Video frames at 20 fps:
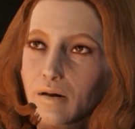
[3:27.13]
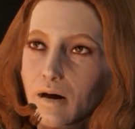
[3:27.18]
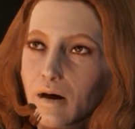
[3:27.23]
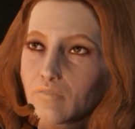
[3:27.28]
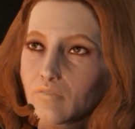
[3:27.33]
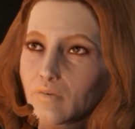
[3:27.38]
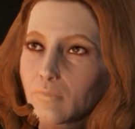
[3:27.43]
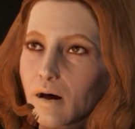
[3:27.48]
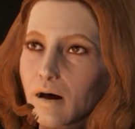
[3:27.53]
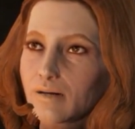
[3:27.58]

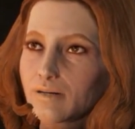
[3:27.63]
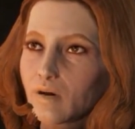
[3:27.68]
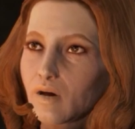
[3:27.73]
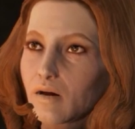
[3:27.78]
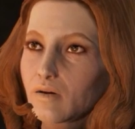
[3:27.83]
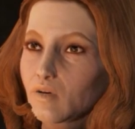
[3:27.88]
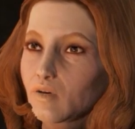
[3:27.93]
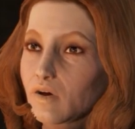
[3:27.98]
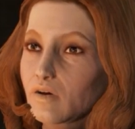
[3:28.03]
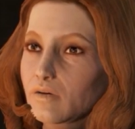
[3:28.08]
And from a
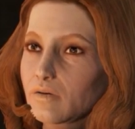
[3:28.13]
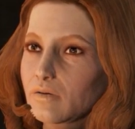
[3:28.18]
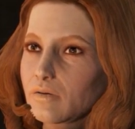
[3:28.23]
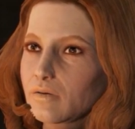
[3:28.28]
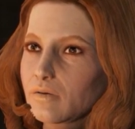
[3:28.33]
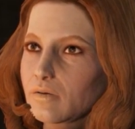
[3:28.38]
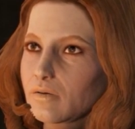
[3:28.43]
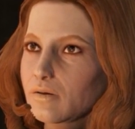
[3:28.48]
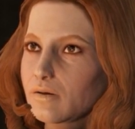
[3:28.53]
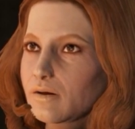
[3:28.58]
stranger?
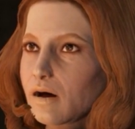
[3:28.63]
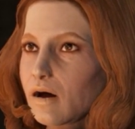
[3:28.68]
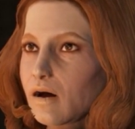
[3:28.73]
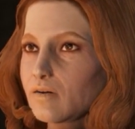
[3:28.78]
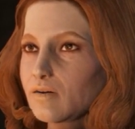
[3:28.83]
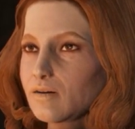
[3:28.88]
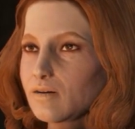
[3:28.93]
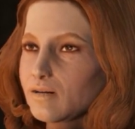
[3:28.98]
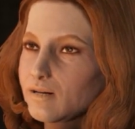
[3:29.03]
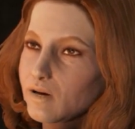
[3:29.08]

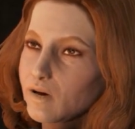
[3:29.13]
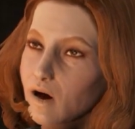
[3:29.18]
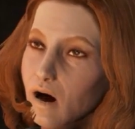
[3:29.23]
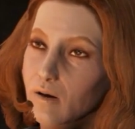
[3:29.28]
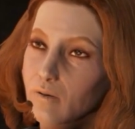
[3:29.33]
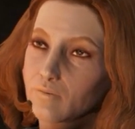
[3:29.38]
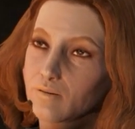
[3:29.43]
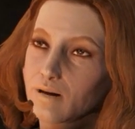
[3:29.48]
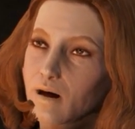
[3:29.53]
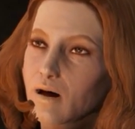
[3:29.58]
Listen, you're
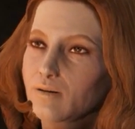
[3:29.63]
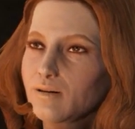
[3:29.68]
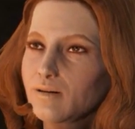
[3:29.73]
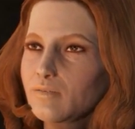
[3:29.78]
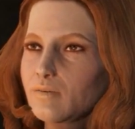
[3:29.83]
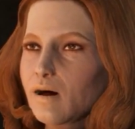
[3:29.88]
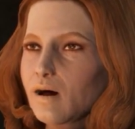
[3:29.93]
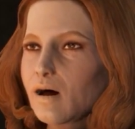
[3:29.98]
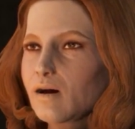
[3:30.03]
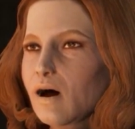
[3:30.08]

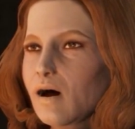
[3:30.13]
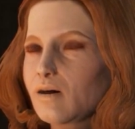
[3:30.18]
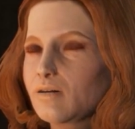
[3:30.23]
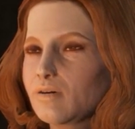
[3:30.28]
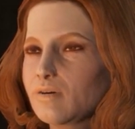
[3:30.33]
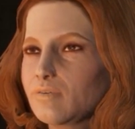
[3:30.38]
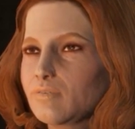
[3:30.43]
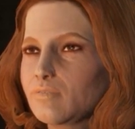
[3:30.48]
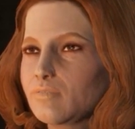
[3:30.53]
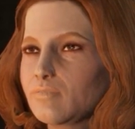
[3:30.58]
obviously
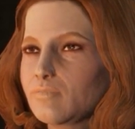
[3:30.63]
talented.